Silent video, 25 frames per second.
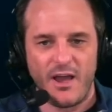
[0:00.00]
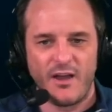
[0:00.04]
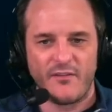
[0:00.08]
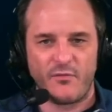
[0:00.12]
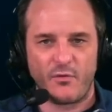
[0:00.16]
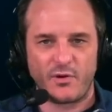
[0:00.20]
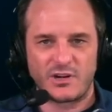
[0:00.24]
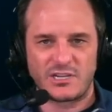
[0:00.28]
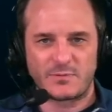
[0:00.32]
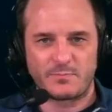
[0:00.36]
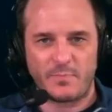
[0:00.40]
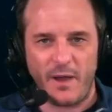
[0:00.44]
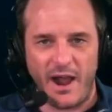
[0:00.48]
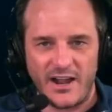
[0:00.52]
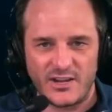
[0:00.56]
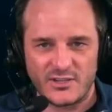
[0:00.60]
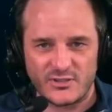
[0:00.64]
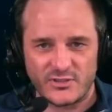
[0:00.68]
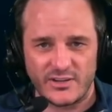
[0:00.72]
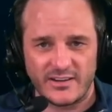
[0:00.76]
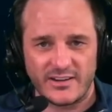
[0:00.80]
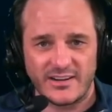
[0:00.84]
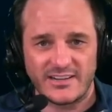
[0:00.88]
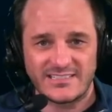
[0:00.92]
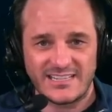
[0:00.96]
for
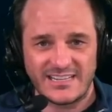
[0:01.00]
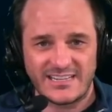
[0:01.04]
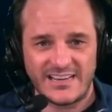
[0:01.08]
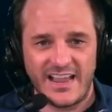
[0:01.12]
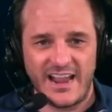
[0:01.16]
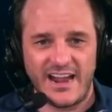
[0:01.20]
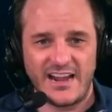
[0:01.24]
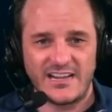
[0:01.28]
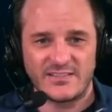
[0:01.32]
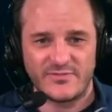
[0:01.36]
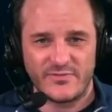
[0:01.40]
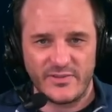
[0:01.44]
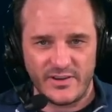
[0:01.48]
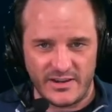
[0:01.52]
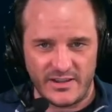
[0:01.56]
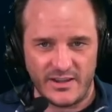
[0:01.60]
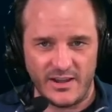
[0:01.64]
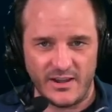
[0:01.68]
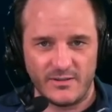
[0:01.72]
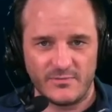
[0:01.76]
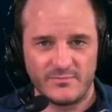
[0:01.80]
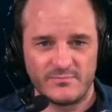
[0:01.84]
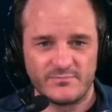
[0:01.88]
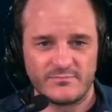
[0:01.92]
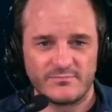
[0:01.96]
sponsoring today's
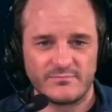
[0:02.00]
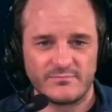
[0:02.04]
video.